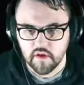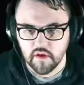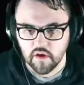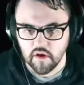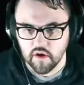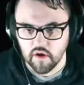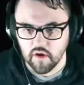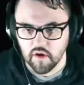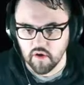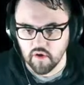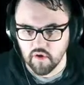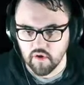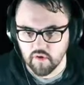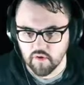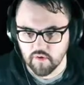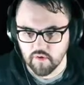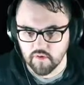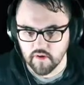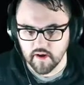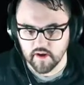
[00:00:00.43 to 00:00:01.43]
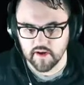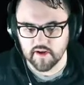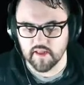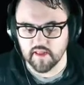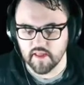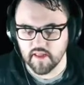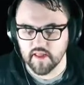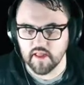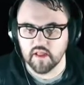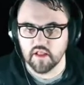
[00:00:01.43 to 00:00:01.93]

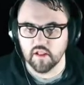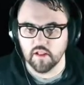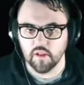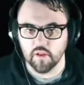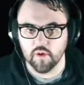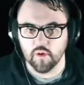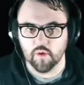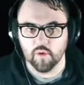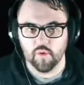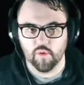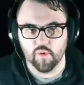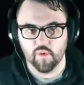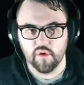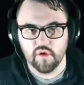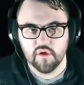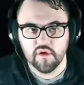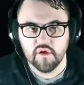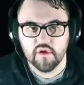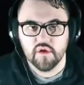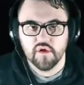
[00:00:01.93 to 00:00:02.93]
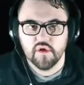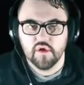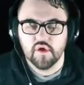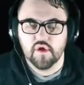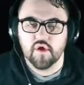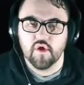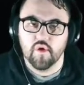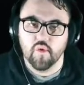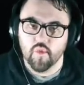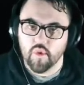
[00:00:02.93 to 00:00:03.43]
Alrighty, hello.
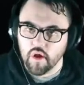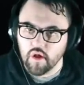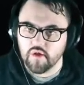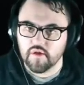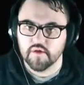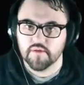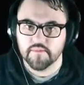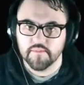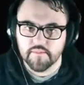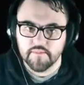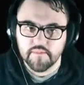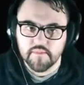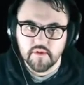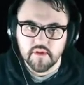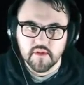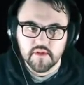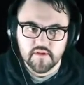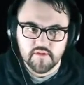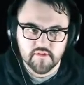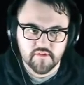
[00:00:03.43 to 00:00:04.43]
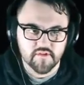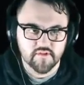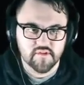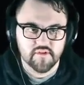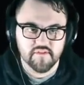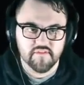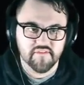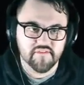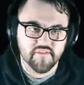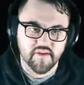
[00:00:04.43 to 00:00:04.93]
Welcome to
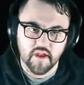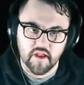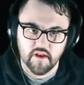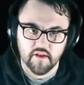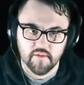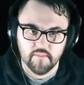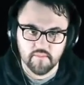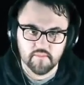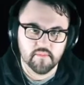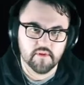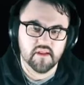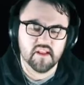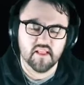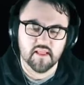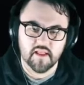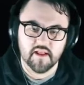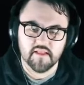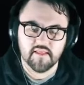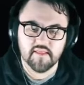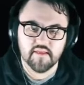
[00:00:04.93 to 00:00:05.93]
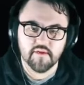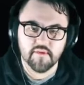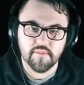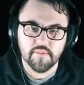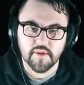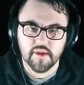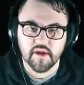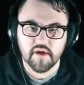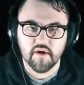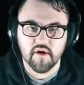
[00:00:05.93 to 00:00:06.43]
the Venom Let There
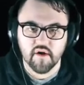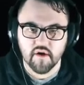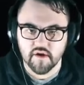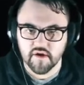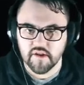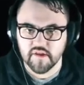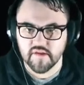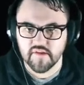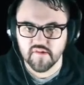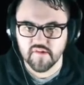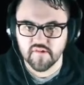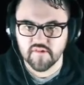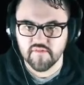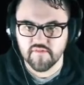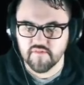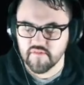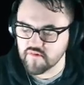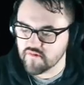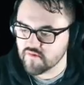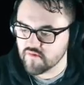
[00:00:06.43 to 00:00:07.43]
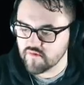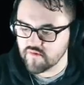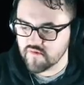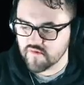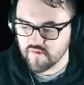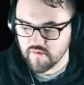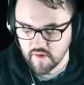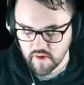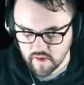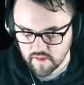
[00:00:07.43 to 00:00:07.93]
Be Carnage official
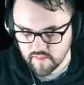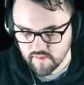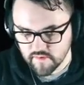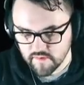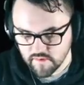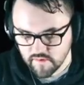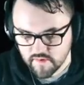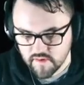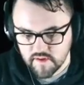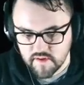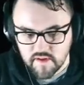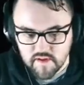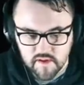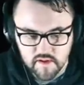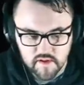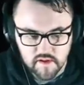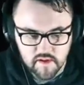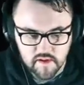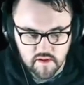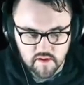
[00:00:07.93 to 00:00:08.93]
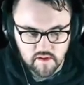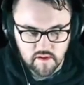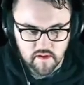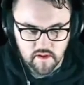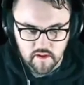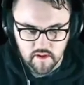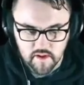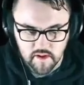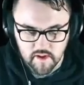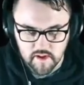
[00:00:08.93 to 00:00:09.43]
trailer.
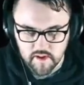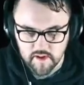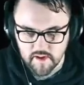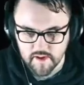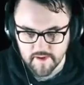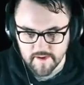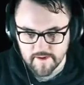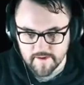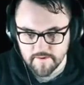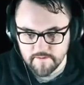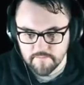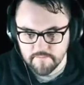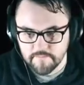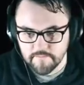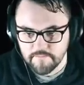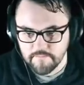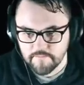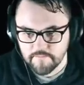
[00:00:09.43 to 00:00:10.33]
Haven't